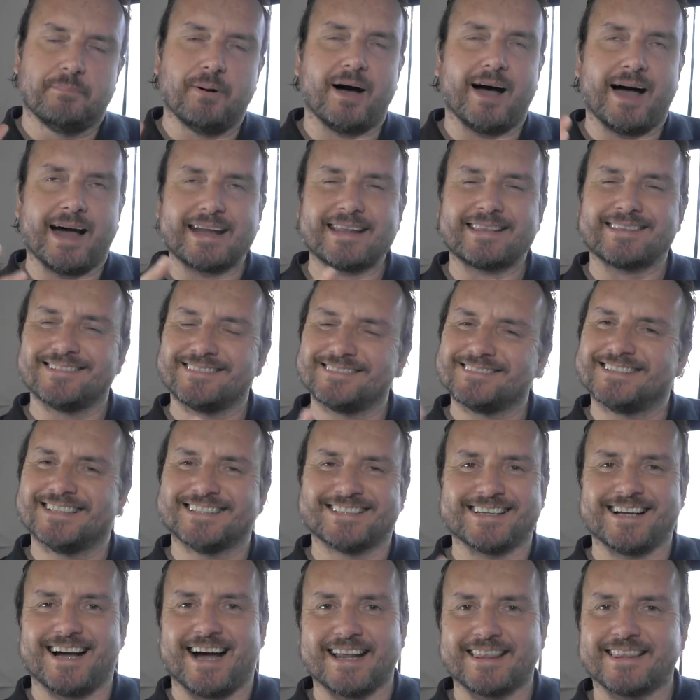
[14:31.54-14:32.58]
I
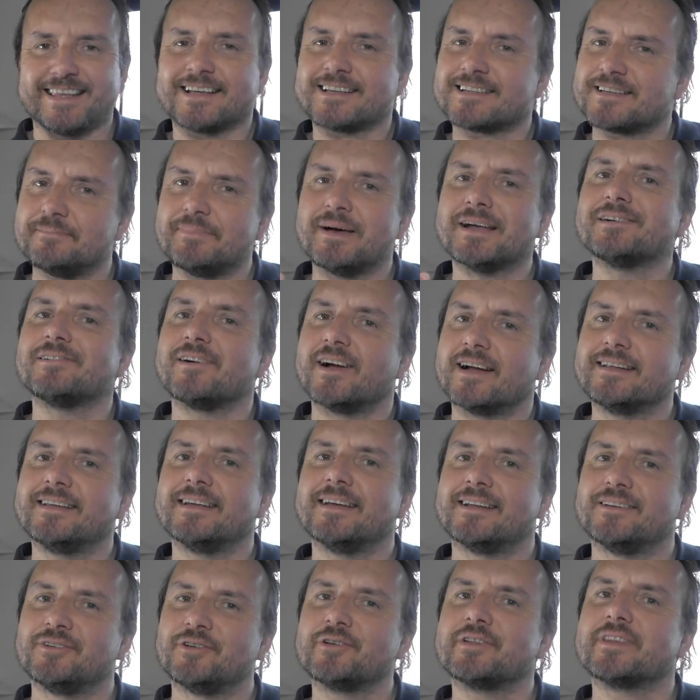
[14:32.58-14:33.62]
think it's a better
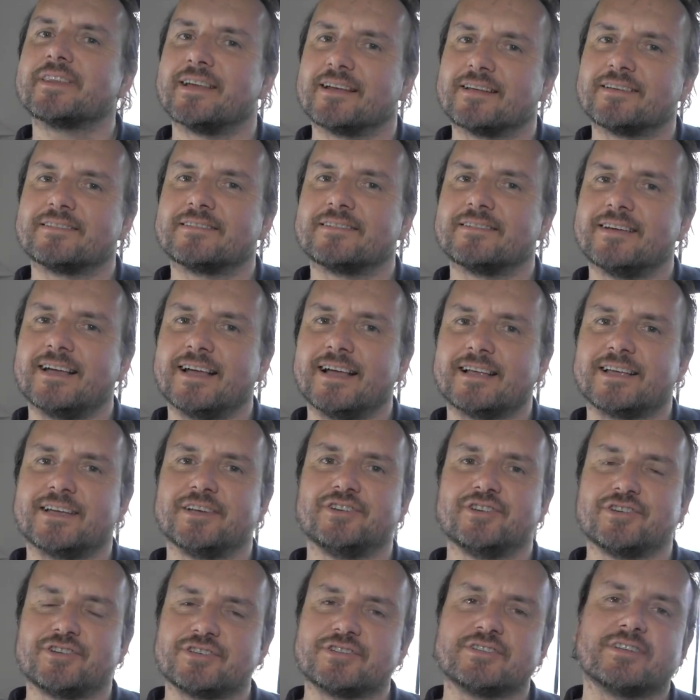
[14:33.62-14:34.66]
idea doing this, because
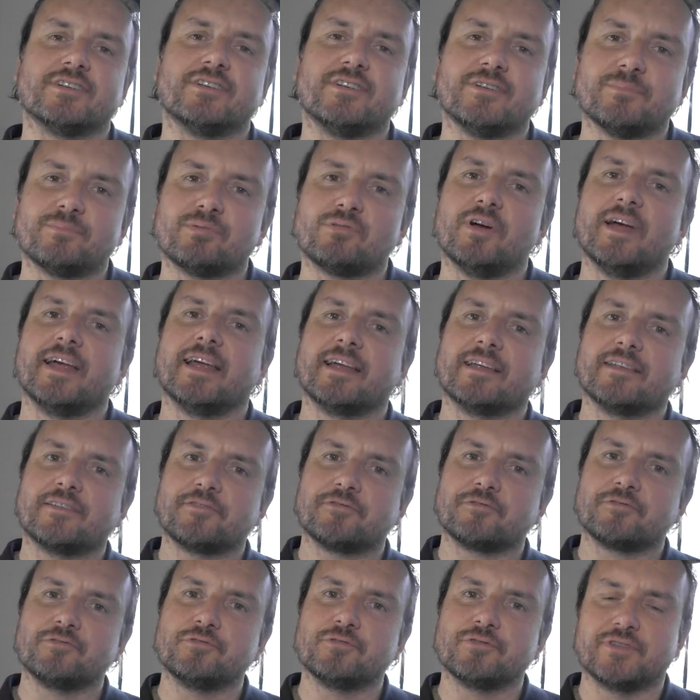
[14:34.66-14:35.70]
you're still breaking
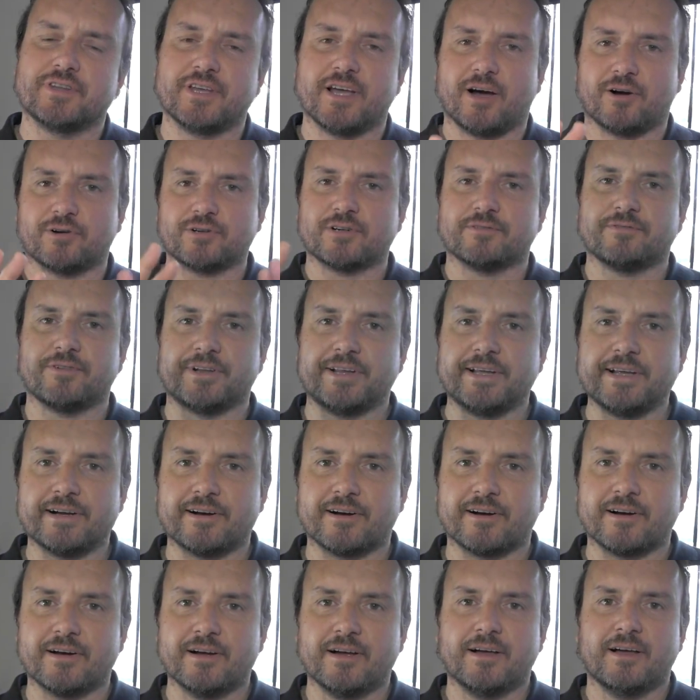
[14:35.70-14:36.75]
through the outer
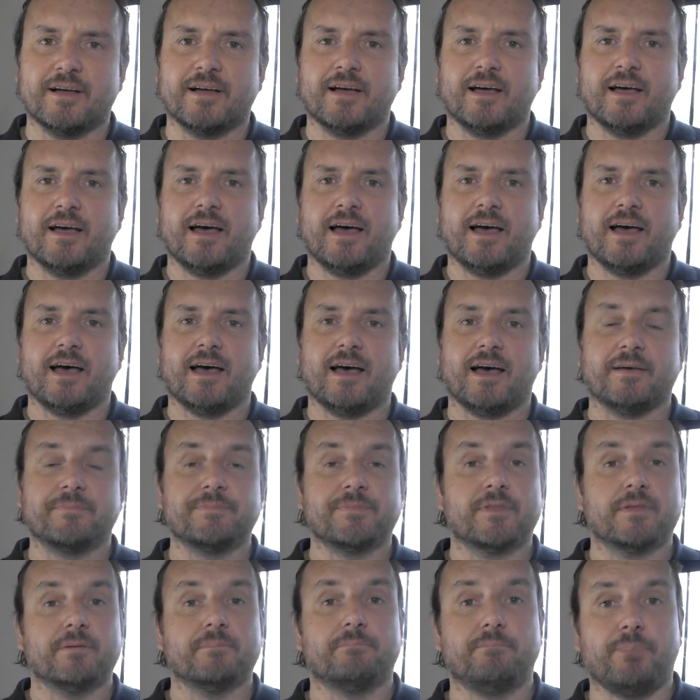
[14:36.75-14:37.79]
veneer,
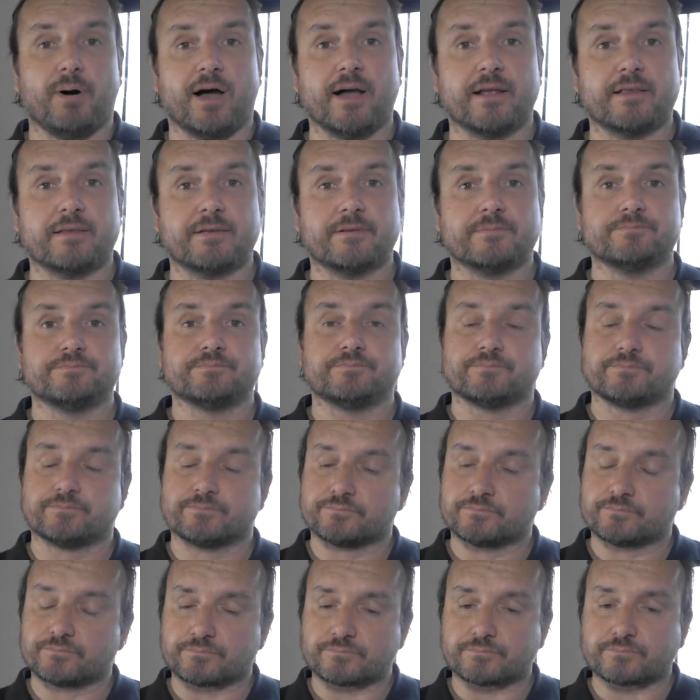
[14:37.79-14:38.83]
but
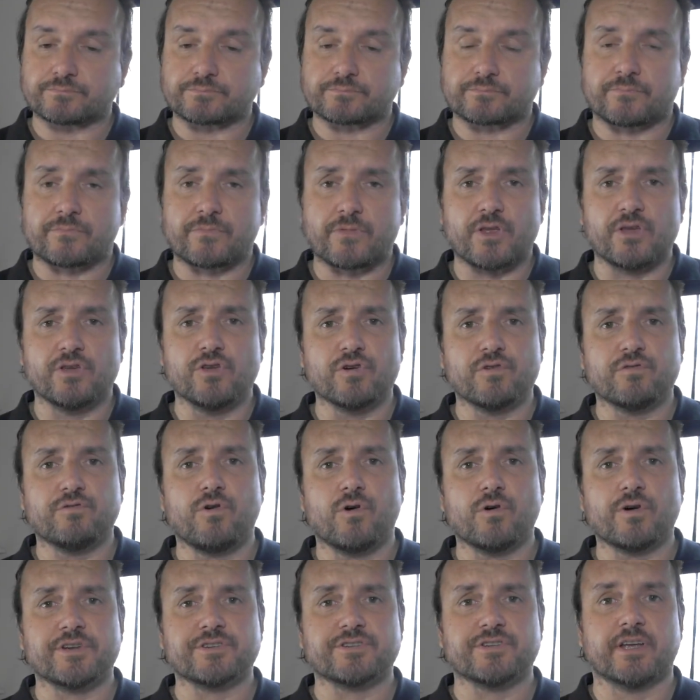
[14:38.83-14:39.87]
you're
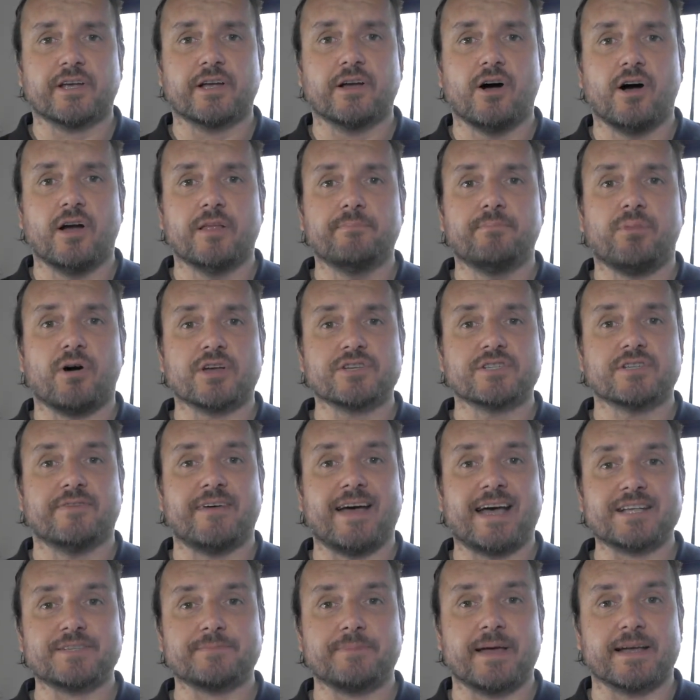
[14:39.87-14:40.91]
focusing on positive
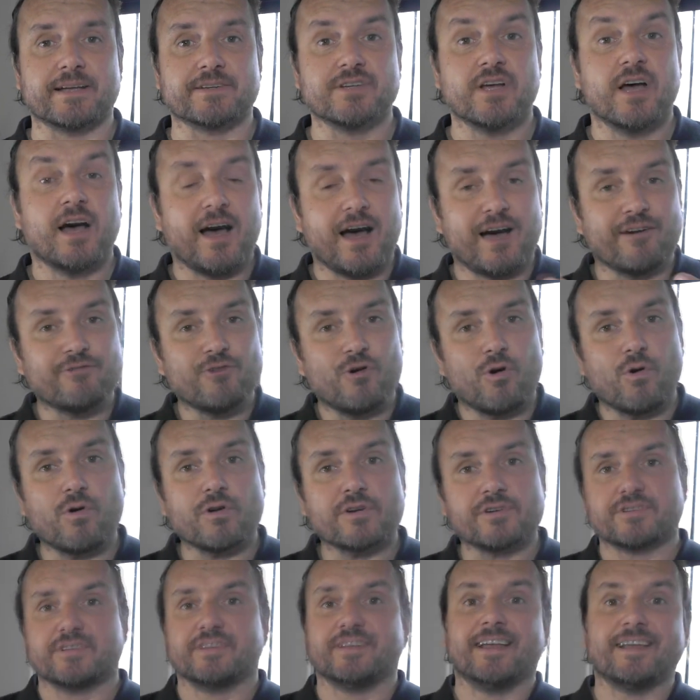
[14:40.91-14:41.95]
aspects. Of
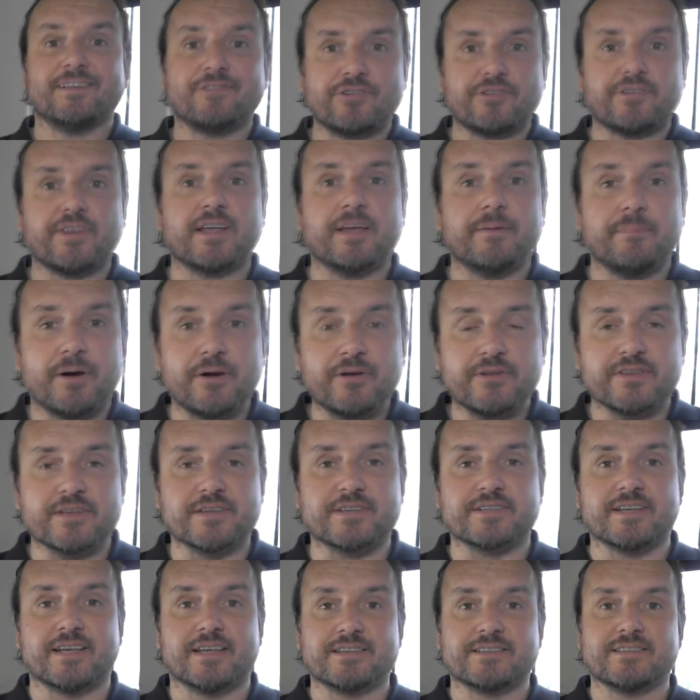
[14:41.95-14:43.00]
course, the interesting thing about
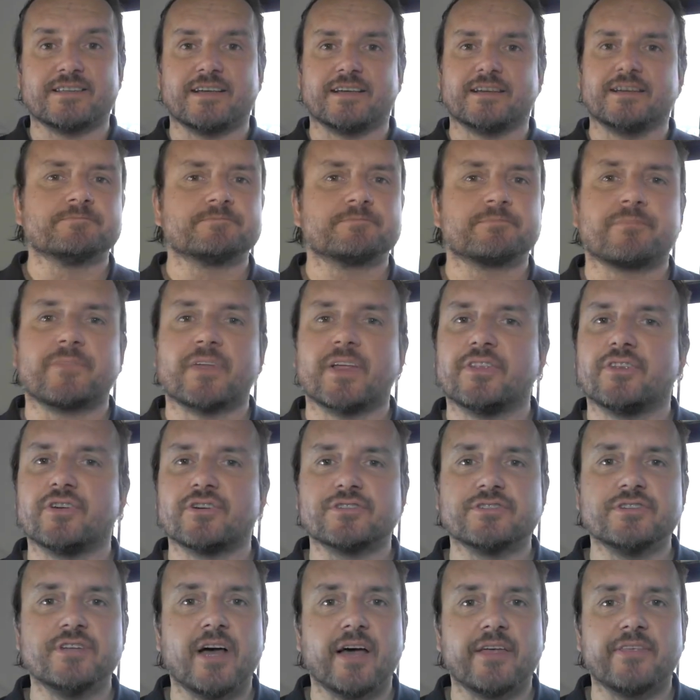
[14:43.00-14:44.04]
this is that
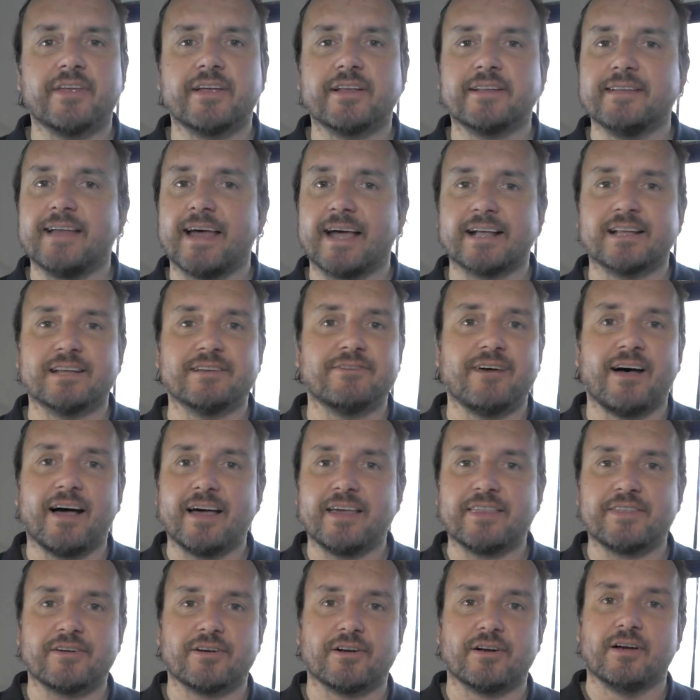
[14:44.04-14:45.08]
there's nothing negative
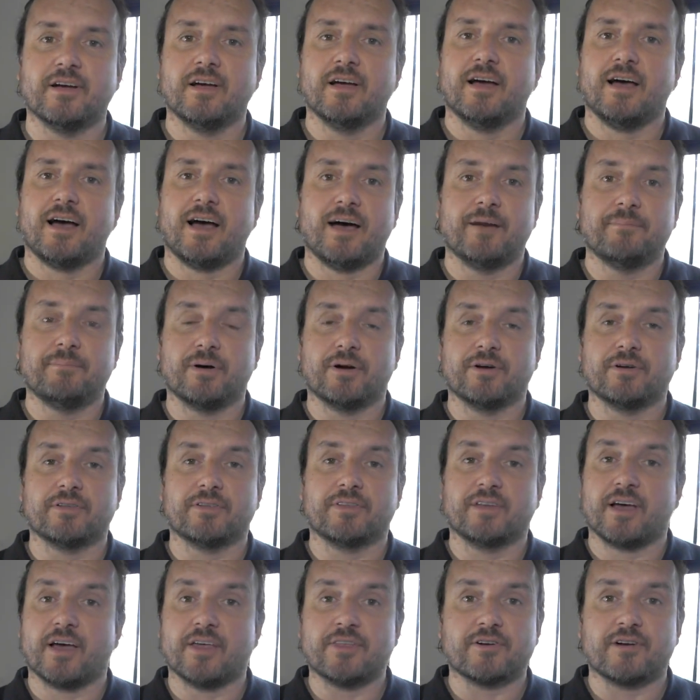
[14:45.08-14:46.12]
either about
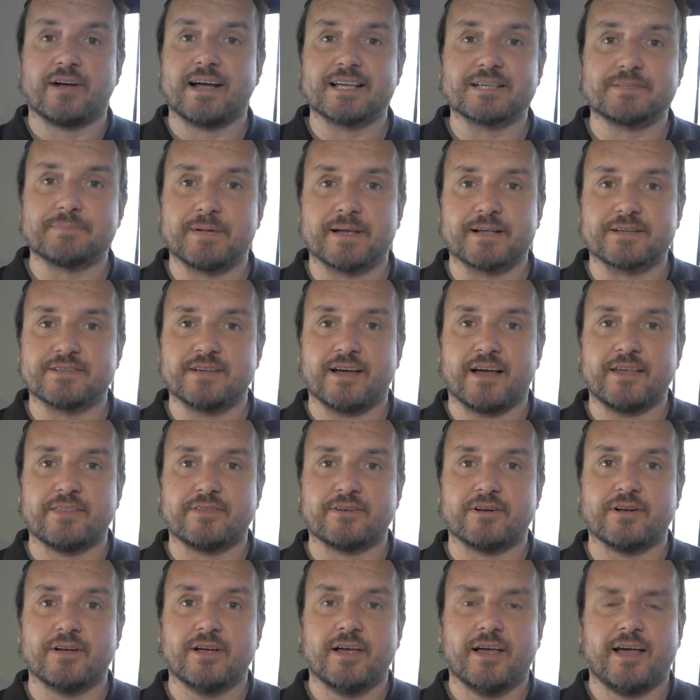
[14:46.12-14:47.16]
the other aspects
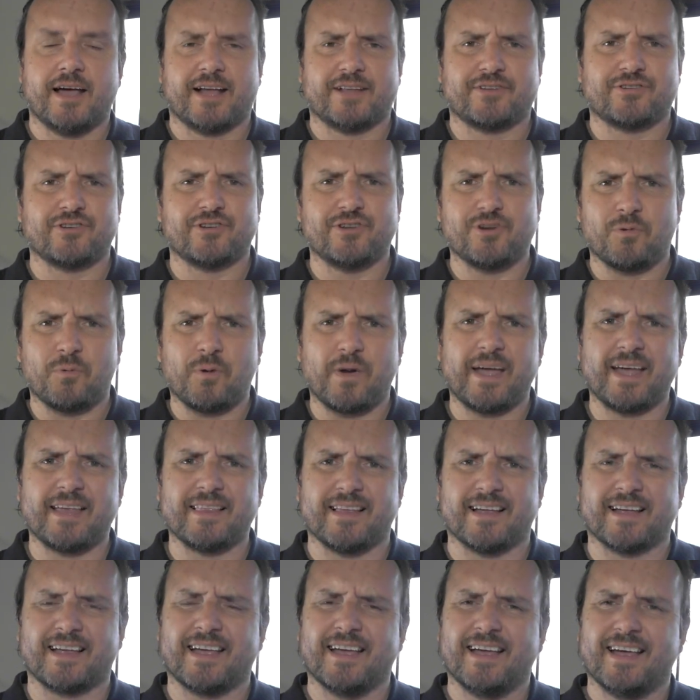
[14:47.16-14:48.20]
either. And so in a way,
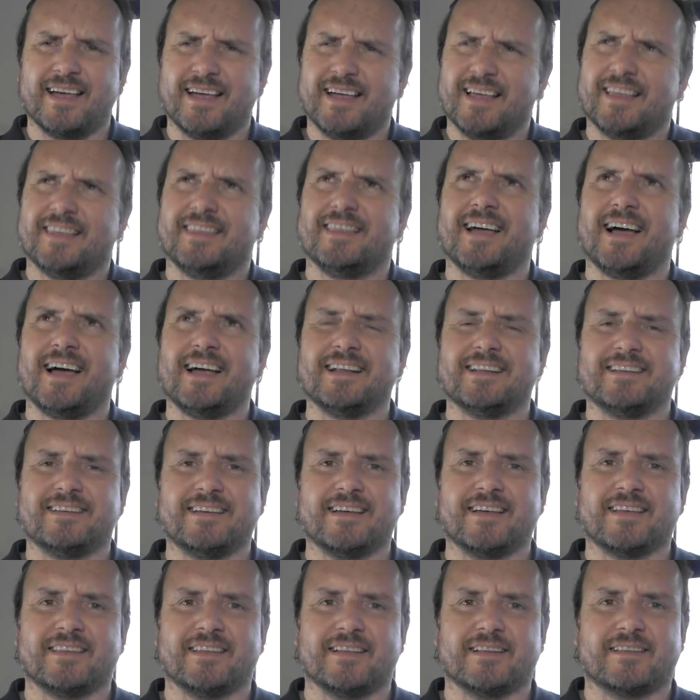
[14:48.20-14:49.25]
like, the
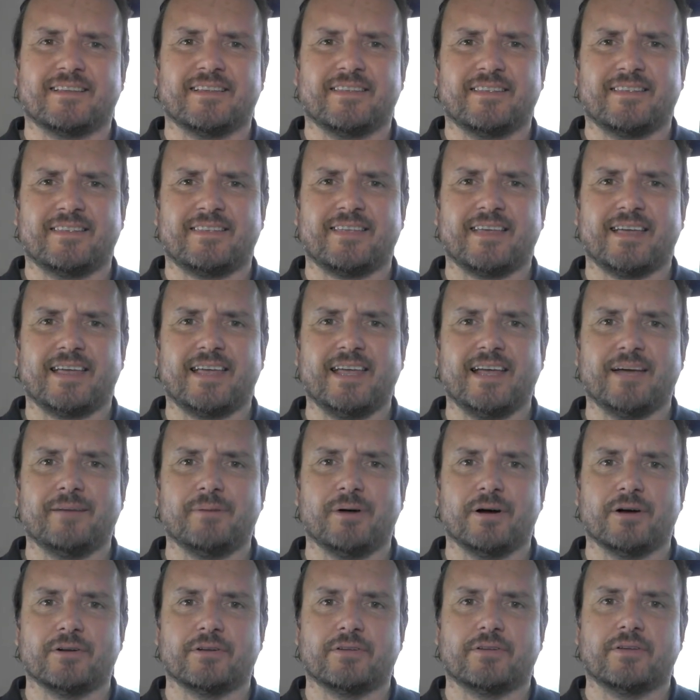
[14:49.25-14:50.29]
idea that thinking
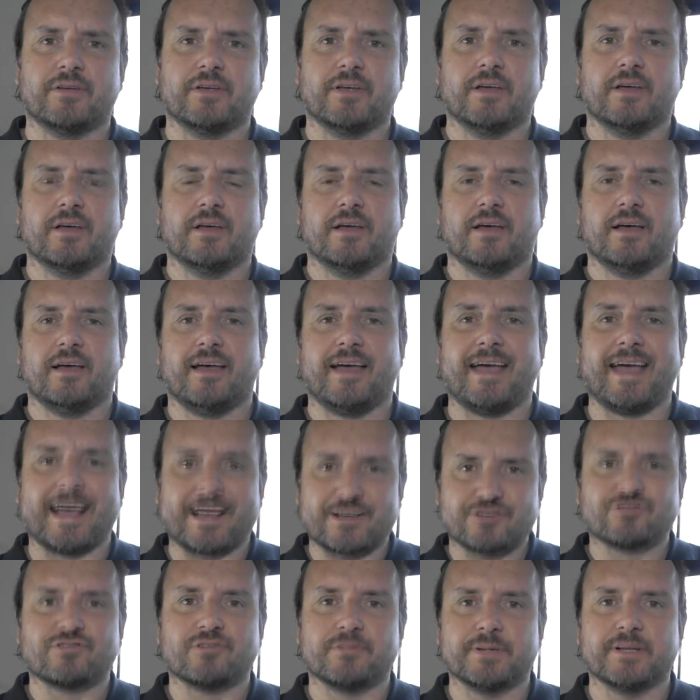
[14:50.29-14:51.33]
about
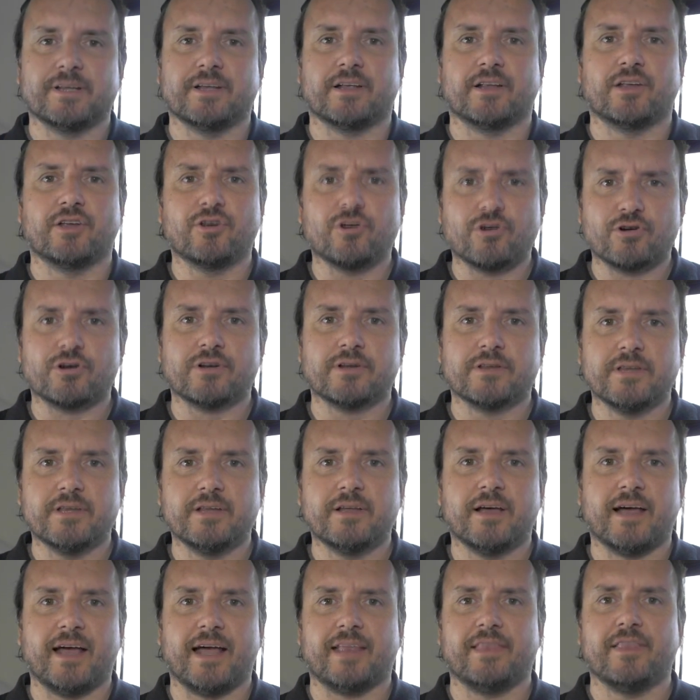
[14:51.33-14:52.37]
excrement and
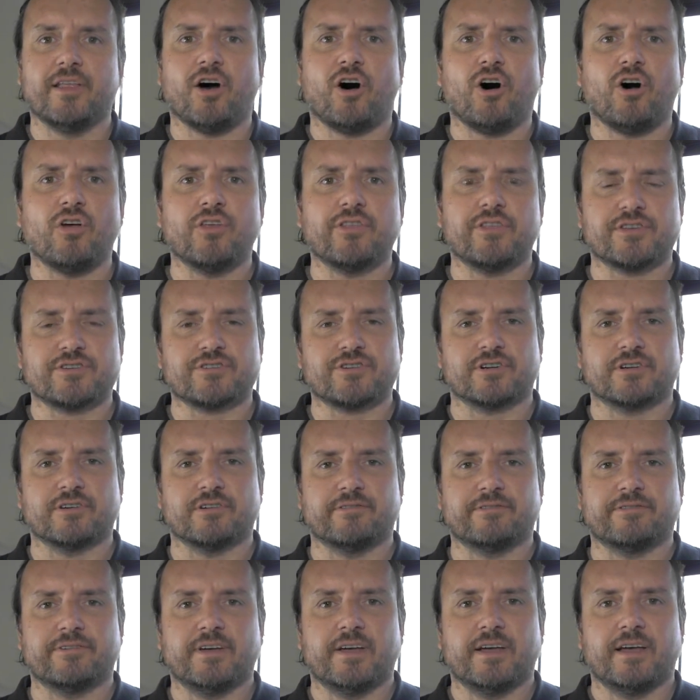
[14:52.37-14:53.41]
urine and all these sort
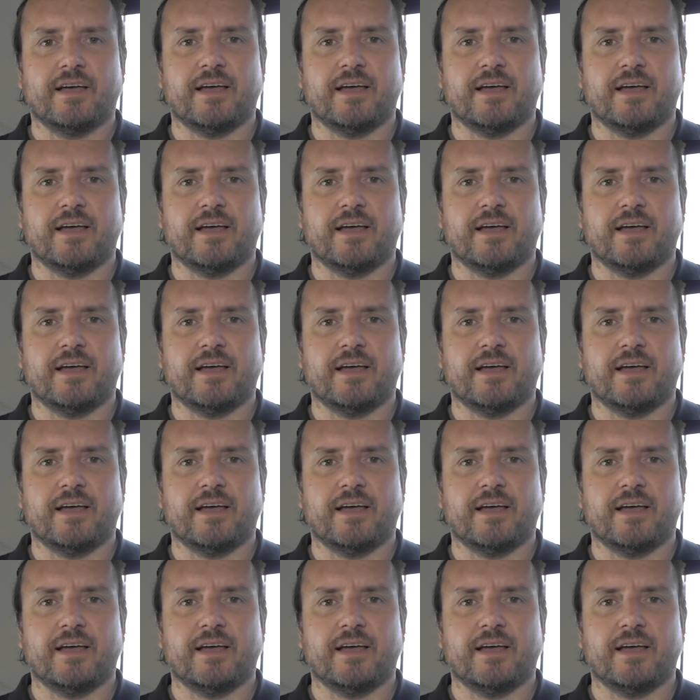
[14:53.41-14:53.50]
of